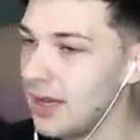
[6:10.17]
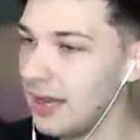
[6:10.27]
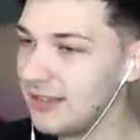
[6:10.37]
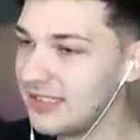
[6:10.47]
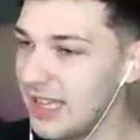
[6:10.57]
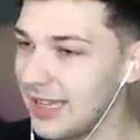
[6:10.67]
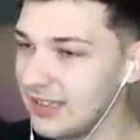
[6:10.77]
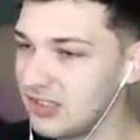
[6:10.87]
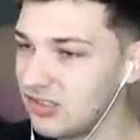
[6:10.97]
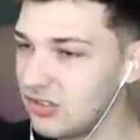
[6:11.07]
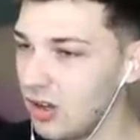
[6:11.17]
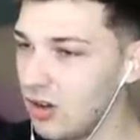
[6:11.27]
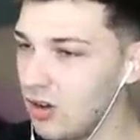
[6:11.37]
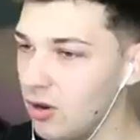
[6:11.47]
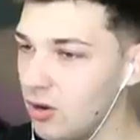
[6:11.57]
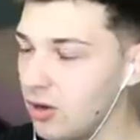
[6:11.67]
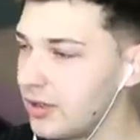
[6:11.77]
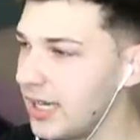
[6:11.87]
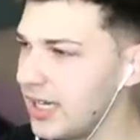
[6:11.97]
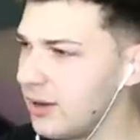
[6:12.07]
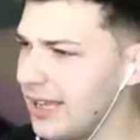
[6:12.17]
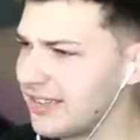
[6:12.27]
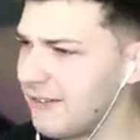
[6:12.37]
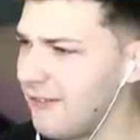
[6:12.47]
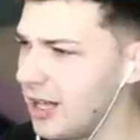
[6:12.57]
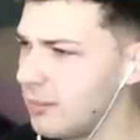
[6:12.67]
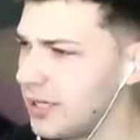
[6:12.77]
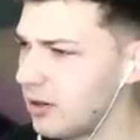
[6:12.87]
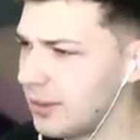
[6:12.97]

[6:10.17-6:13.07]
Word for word: I'm gonna say so. Okay, he said follow me.